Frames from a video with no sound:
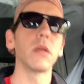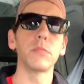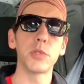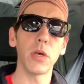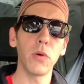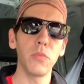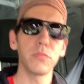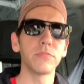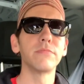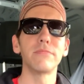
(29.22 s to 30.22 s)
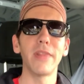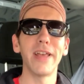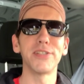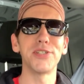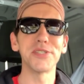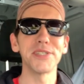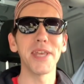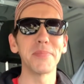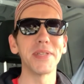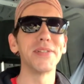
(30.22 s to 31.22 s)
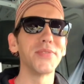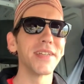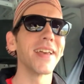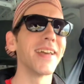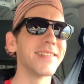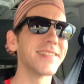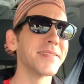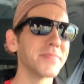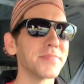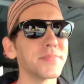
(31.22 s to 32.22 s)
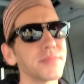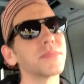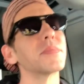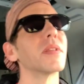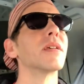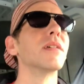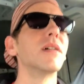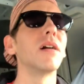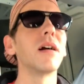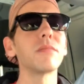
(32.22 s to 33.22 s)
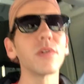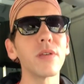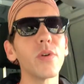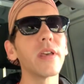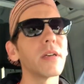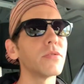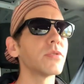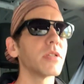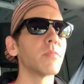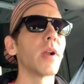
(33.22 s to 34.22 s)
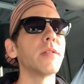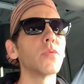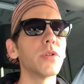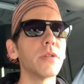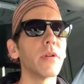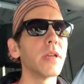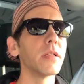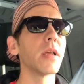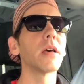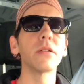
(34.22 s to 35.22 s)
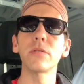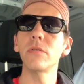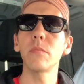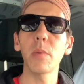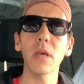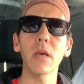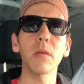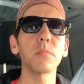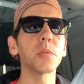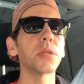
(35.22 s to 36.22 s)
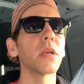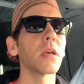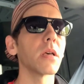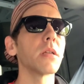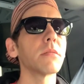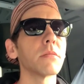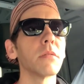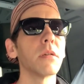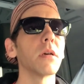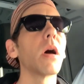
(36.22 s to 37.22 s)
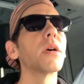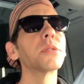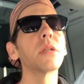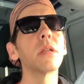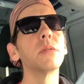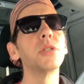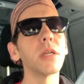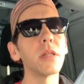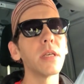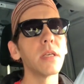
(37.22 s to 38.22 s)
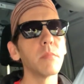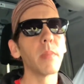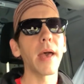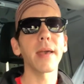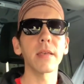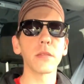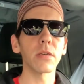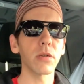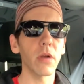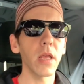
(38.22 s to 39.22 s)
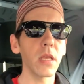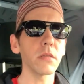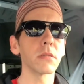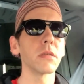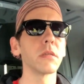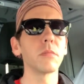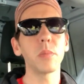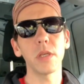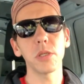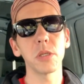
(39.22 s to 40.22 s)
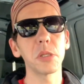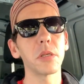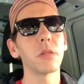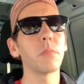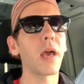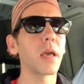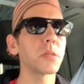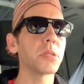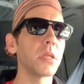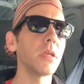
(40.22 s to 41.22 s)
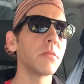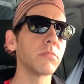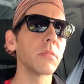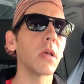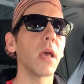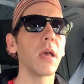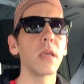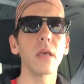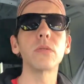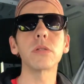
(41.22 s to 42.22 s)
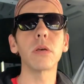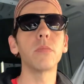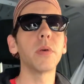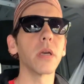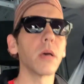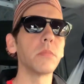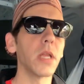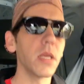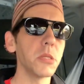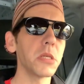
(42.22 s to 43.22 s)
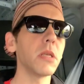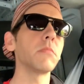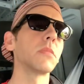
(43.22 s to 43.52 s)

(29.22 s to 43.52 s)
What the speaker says: So, let's just step into it, guys. On my way out to Brentwood right now and doing pickups, I got Austin and Jilly back in the crate, Peaches in the back seat, heading out to go pick up Daisy.